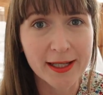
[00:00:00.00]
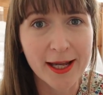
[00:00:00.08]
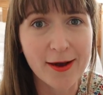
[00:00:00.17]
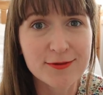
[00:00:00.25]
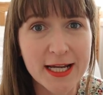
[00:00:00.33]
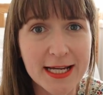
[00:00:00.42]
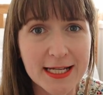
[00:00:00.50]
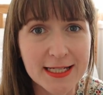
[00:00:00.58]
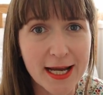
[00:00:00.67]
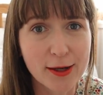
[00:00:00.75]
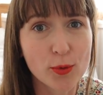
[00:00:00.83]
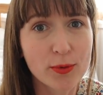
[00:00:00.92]
I've taken
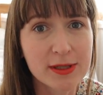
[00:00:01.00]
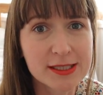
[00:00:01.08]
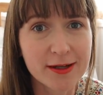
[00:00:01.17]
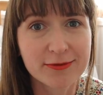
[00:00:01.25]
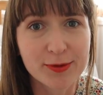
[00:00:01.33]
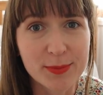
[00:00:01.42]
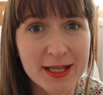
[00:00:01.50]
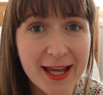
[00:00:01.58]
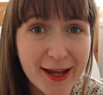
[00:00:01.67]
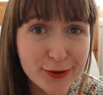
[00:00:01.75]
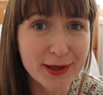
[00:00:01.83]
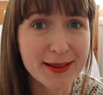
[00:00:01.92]
down all the stuff from the
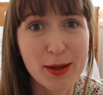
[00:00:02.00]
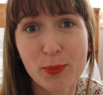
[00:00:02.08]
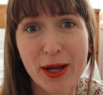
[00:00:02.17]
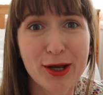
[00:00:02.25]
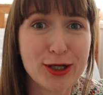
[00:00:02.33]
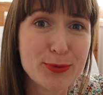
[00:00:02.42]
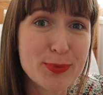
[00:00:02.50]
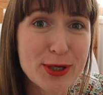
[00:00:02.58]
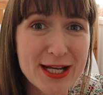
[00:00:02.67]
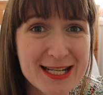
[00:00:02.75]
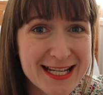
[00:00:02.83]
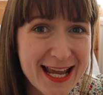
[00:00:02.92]
air and then we're going to
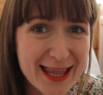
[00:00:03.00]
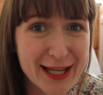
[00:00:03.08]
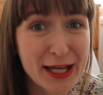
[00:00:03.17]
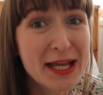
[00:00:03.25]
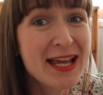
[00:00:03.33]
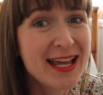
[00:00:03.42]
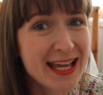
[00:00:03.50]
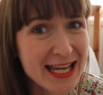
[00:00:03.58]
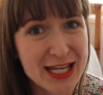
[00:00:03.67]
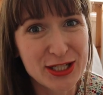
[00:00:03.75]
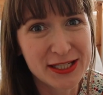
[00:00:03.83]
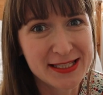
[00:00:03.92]
put it together
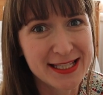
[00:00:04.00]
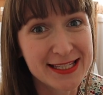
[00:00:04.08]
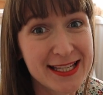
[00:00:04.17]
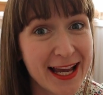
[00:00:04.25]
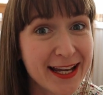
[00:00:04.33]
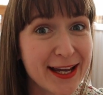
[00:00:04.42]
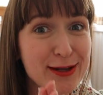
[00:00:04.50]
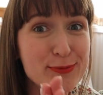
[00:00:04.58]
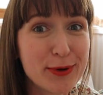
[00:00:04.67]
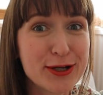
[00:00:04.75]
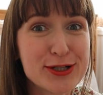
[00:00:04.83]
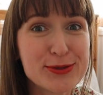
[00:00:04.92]
in just a
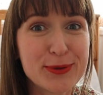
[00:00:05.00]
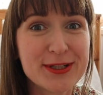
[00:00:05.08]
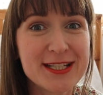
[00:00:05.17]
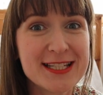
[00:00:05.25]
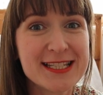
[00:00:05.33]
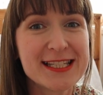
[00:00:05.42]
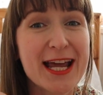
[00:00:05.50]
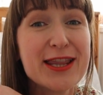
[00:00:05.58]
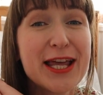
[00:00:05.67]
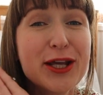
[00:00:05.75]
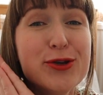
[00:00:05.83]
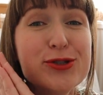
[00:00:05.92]
second, but I just wanted to say
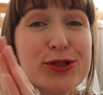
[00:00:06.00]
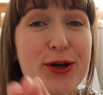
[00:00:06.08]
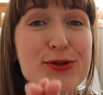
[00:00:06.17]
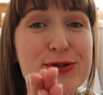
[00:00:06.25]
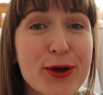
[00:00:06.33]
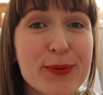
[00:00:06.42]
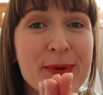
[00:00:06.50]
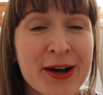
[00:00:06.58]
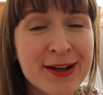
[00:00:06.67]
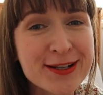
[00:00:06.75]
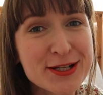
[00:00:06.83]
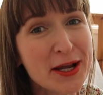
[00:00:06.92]
thank you so
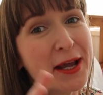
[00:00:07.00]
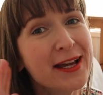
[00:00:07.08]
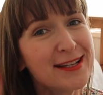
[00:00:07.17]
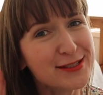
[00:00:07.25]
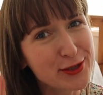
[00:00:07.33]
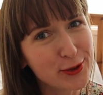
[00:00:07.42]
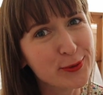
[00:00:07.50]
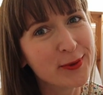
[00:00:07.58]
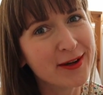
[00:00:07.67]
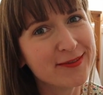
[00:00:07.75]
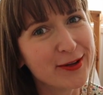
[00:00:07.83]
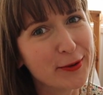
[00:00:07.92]
much to
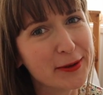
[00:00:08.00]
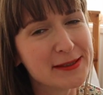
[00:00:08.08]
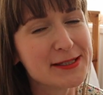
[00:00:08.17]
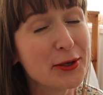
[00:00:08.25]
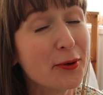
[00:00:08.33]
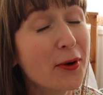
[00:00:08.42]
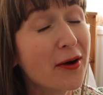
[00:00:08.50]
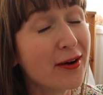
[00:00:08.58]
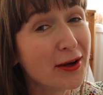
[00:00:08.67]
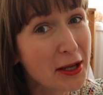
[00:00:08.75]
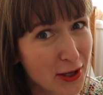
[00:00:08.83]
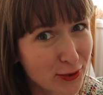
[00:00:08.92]
my viewers who
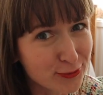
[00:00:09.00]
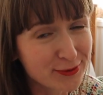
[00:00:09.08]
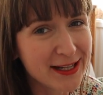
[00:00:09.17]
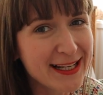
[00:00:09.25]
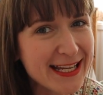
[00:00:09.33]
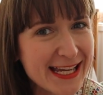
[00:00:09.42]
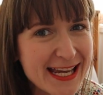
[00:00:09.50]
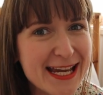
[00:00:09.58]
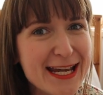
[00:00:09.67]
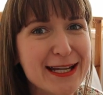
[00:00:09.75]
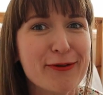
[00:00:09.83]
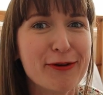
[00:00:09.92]
are really
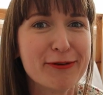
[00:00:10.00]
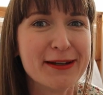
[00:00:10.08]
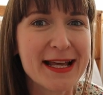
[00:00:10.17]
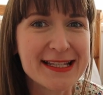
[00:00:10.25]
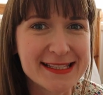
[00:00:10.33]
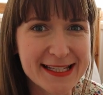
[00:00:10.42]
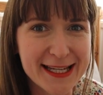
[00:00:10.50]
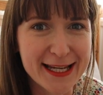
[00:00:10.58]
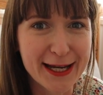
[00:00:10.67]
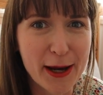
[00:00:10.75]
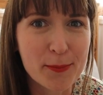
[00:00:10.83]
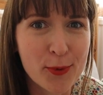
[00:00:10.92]
keen on
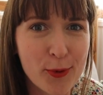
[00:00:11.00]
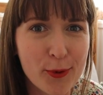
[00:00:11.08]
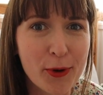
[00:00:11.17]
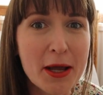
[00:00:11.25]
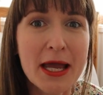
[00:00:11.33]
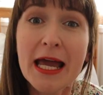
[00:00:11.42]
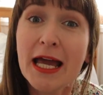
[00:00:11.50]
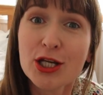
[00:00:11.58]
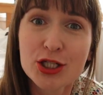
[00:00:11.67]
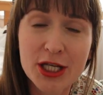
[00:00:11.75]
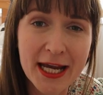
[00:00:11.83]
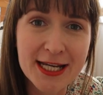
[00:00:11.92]
seeing more
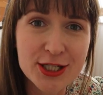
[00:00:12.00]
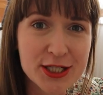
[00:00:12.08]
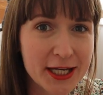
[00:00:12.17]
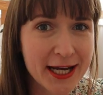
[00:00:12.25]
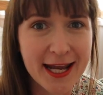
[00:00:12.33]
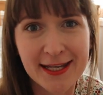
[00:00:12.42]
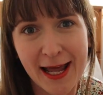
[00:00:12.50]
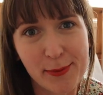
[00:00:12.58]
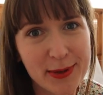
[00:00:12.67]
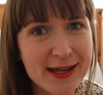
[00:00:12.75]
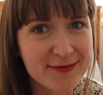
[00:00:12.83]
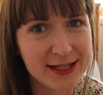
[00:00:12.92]
changing and
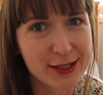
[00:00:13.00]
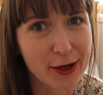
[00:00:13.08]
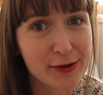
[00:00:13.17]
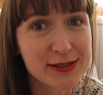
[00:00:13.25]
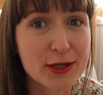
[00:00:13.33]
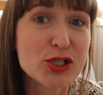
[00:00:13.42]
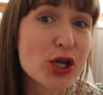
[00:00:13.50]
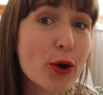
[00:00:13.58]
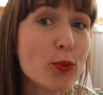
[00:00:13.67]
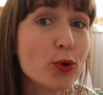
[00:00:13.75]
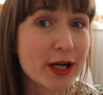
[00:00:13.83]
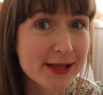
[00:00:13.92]
nappy videos. And
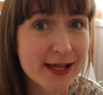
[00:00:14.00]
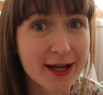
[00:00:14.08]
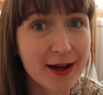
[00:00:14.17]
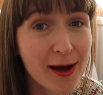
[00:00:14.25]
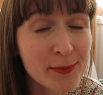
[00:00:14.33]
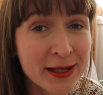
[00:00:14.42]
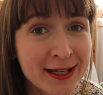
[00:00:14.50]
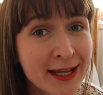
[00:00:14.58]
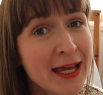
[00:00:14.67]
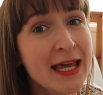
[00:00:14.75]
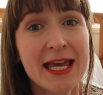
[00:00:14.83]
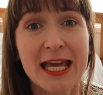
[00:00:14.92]
don't worry, they're
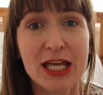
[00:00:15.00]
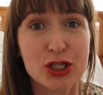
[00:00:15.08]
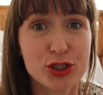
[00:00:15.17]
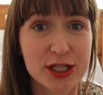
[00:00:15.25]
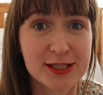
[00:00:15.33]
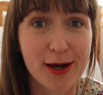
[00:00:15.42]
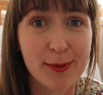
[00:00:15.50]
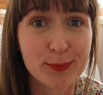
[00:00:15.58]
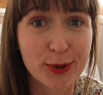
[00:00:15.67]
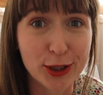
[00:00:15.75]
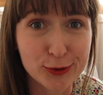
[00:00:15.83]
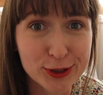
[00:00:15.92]
coming. It's just I'm
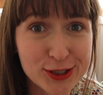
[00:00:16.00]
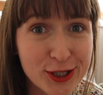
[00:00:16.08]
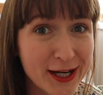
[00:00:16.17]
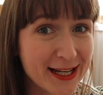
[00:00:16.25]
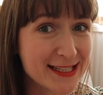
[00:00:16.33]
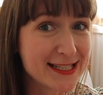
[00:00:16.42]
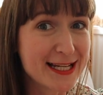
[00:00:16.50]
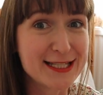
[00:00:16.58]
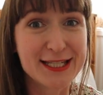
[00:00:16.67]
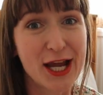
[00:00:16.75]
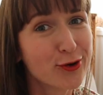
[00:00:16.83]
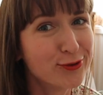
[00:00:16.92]

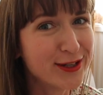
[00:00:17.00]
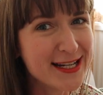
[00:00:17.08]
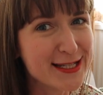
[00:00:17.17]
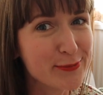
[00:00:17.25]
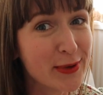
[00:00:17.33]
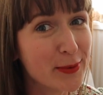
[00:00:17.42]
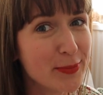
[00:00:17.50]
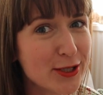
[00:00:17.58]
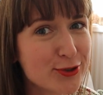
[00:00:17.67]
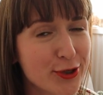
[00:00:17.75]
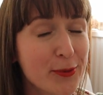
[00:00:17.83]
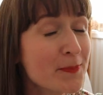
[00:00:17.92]
prioritizing decorating my
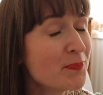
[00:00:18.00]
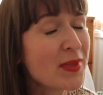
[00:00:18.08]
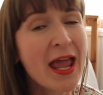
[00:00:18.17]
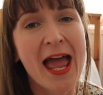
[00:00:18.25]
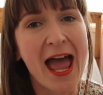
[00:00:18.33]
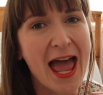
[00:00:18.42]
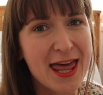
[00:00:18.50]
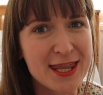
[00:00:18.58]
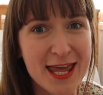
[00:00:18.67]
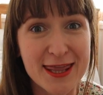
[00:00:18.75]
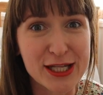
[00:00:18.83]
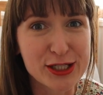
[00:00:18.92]
bedroom,
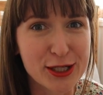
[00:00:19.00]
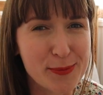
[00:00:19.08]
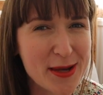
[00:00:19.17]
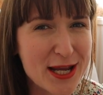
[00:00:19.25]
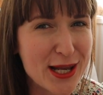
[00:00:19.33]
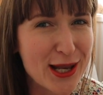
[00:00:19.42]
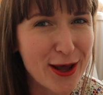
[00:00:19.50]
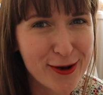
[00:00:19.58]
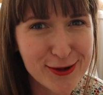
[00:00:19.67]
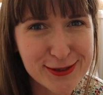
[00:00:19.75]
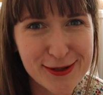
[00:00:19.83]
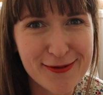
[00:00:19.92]
and then there's going to be
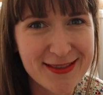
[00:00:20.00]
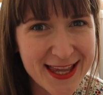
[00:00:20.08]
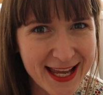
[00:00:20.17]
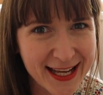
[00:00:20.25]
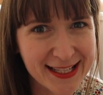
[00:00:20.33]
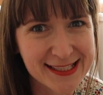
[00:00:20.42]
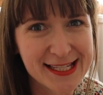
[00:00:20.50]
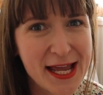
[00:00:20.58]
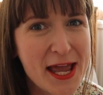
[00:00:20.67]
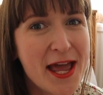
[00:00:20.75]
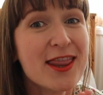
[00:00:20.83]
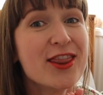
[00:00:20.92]
loads of things
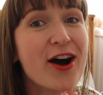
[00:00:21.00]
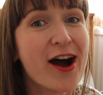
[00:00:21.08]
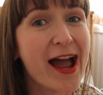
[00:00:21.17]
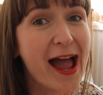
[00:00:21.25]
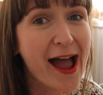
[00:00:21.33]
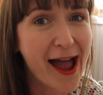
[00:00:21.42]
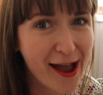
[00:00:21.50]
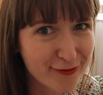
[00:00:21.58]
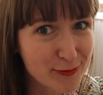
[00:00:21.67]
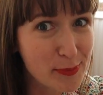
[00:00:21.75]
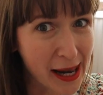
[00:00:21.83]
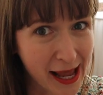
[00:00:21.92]
that I
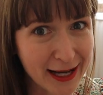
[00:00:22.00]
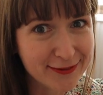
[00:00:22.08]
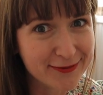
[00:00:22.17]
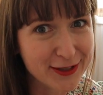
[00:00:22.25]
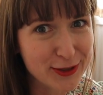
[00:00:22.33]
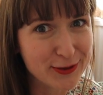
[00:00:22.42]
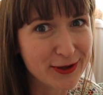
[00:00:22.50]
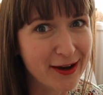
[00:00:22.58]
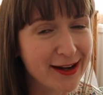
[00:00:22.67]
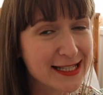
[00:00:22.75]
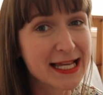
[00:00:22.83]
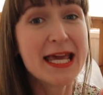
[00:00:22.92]
have planned for you
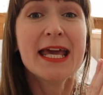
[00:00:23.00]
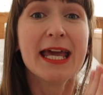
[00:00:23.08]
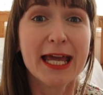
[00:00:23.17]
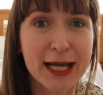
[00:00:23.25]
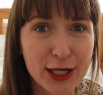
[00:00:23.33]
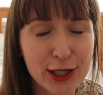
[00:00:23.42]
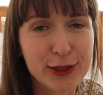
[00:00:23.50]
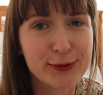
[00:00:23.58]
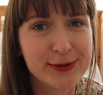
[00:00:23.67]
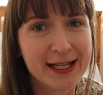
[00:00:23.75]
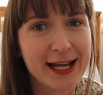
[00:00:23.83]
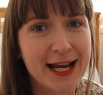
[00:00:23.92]
guys,
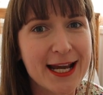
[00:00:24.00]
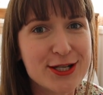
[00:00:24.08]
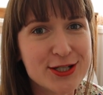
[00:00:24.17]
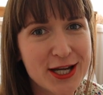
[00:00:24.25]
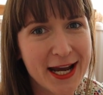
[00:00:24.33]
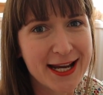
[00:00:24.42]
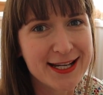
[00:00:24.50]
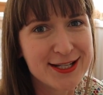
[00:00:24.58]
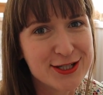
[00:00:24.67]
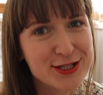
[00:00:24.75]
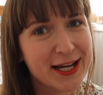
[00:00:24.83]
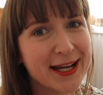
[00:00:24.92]
including a
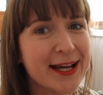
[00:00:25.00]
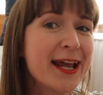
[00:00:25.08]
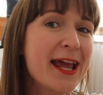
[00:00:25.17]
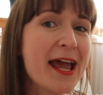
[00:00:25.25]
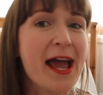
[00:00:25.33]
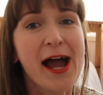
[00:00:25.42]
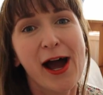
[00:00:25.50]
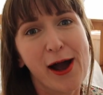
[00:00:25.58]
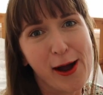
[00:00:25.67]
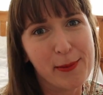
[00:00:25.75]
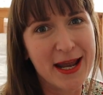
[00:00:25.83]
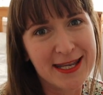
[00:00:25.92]
changing
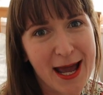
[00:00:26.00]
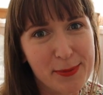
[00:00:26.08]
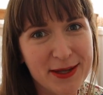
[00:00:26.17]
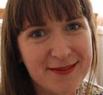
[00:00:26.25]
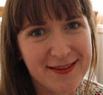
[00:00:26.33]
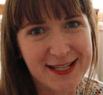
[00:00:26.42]
nappy